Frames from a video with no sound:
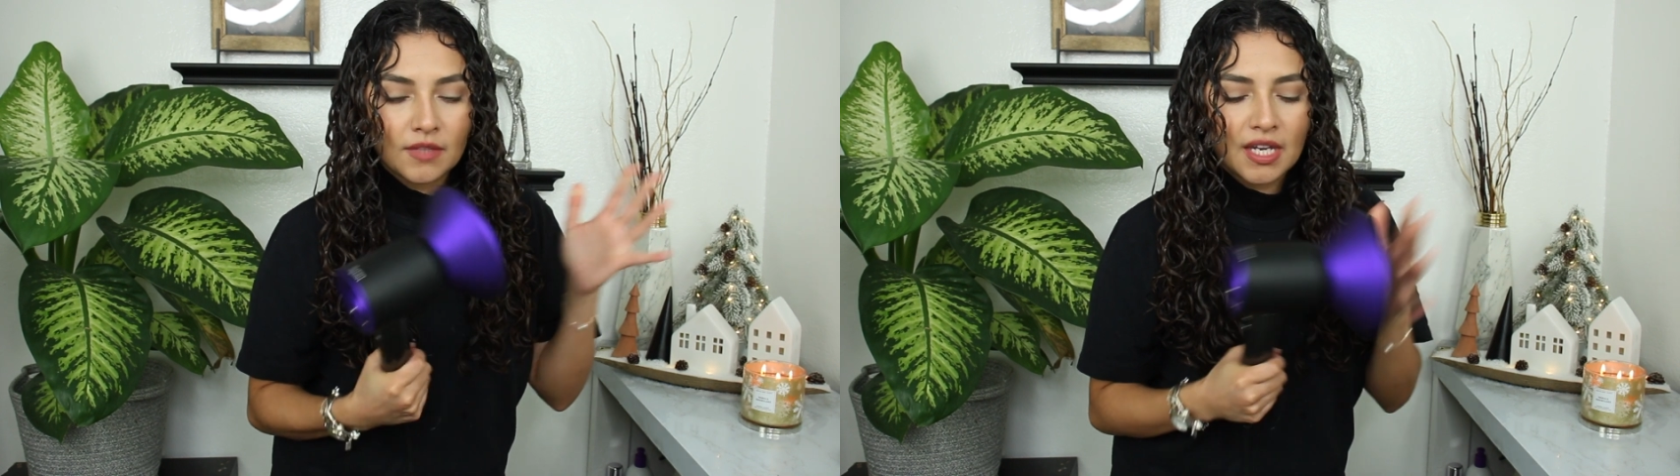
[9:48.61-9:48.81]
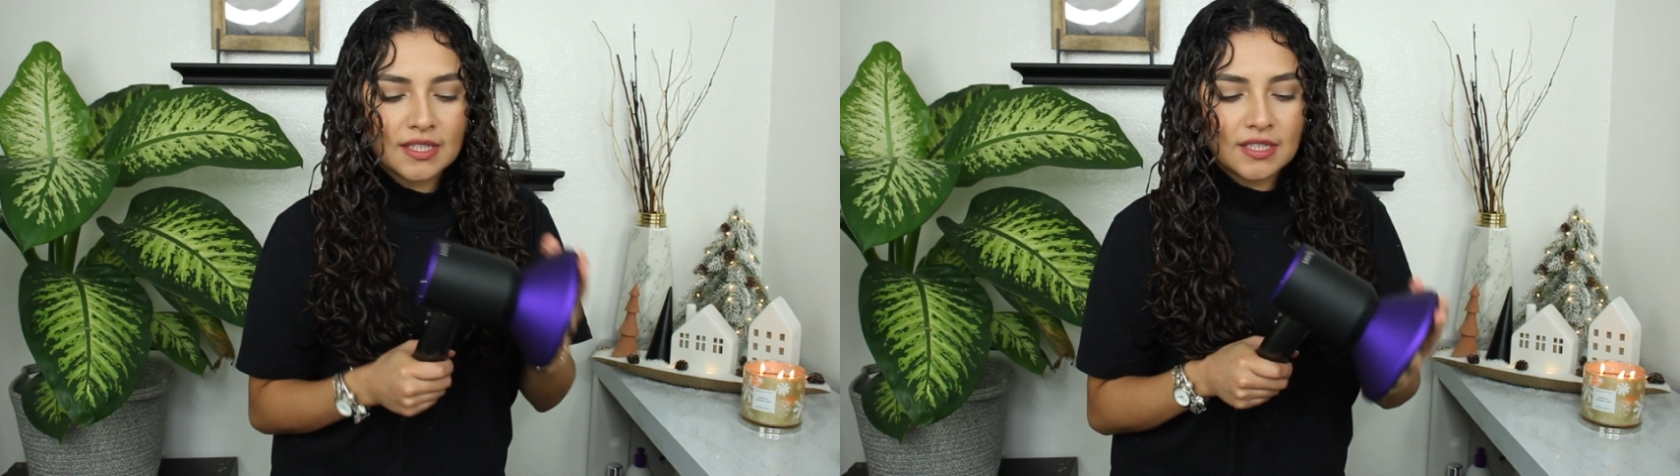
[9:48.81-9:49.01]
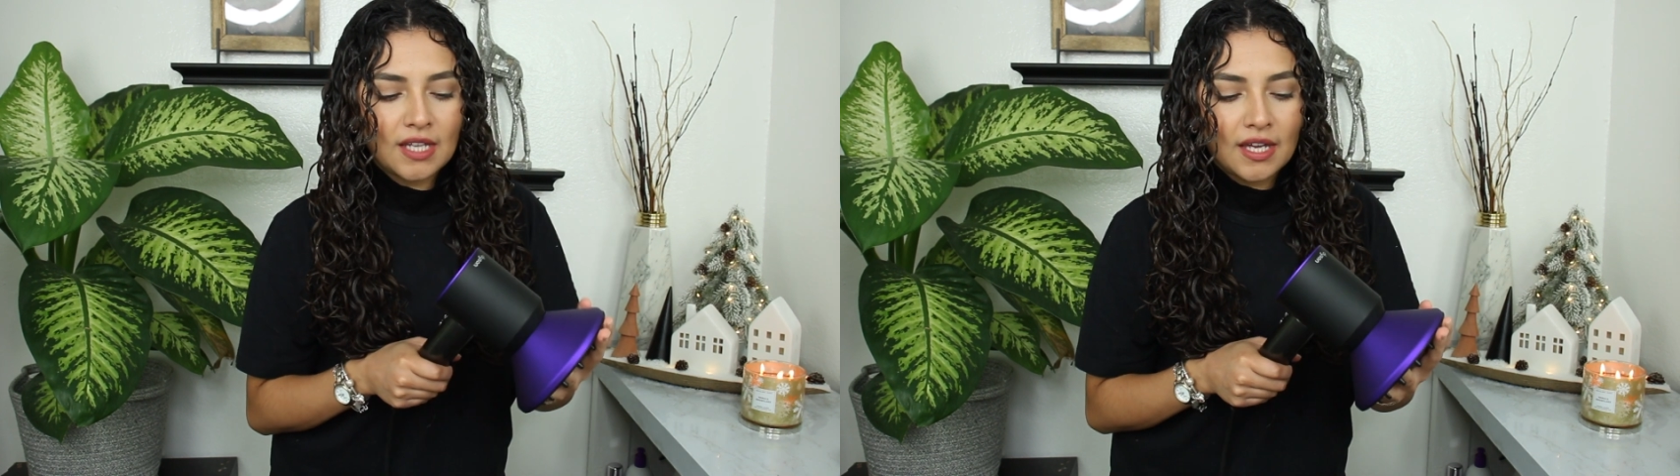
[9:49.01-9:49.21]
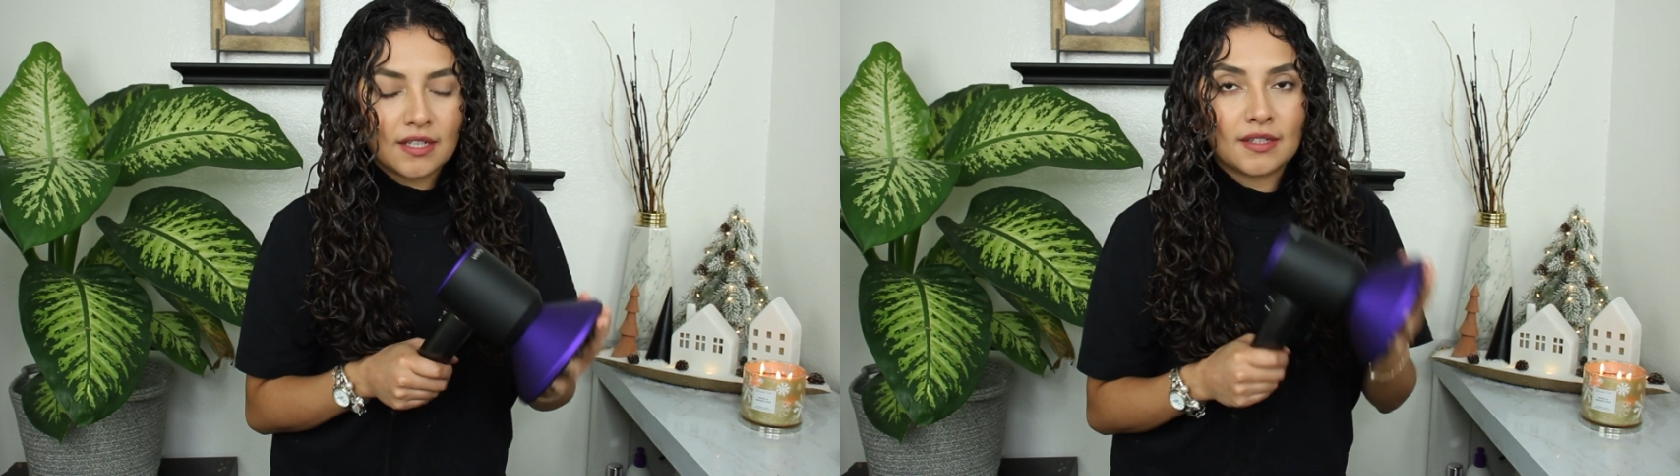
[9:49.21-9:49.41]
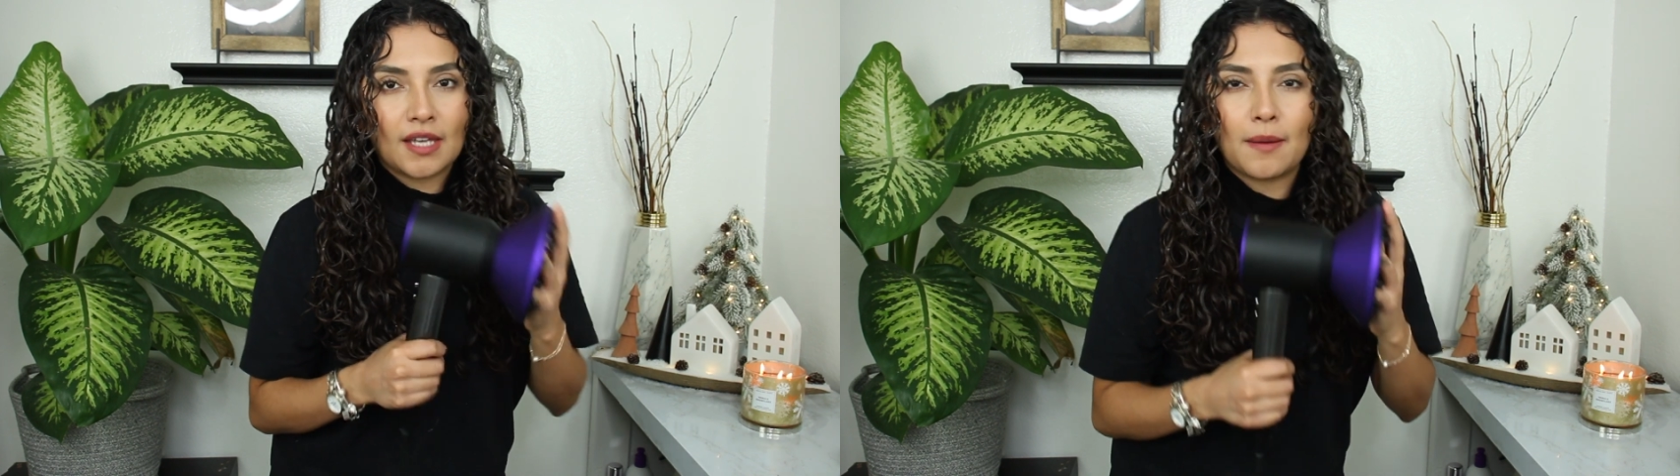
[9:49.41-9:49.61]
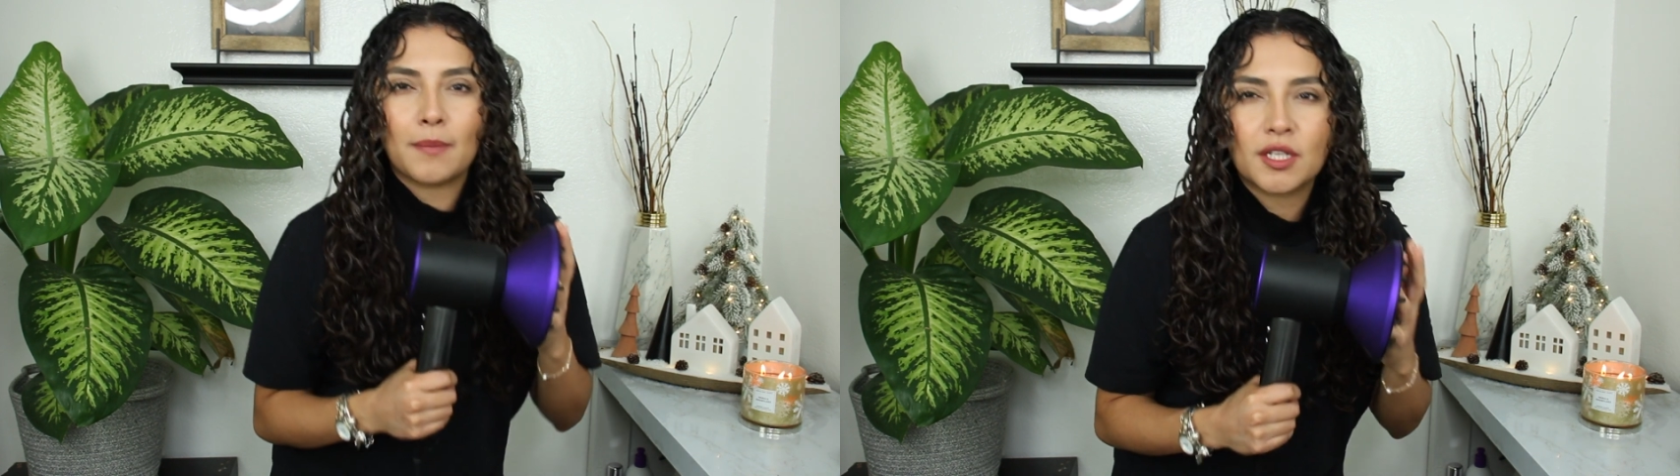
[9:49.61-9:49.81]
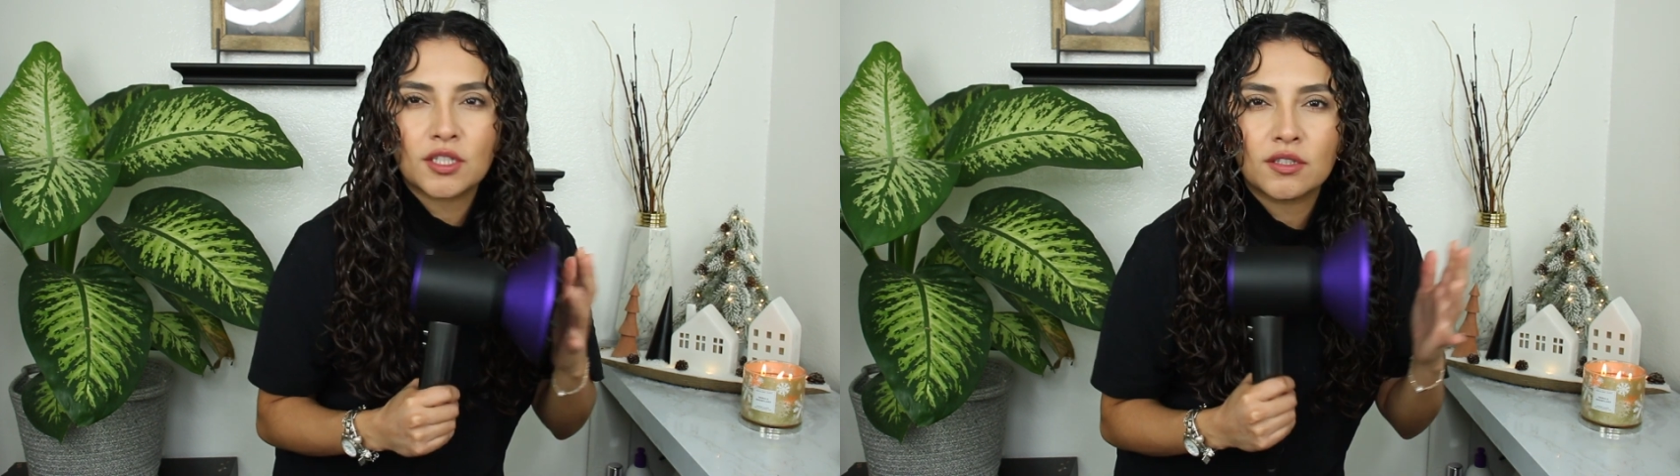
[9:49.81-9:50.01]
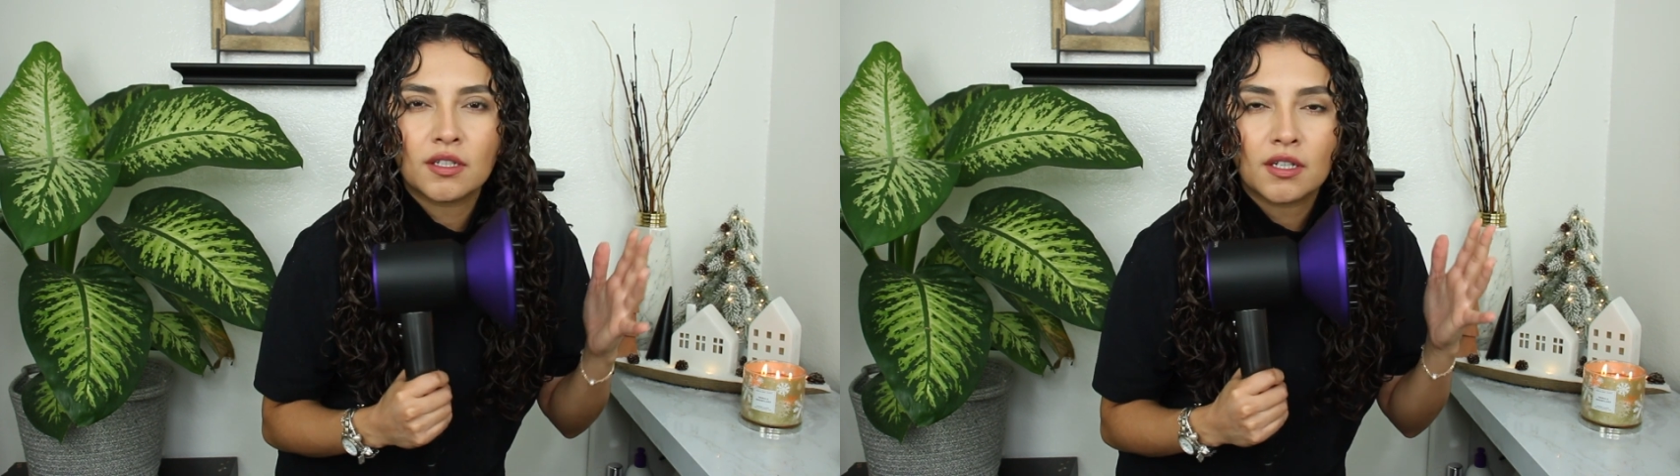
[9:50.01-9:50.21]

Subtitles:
it's not that much.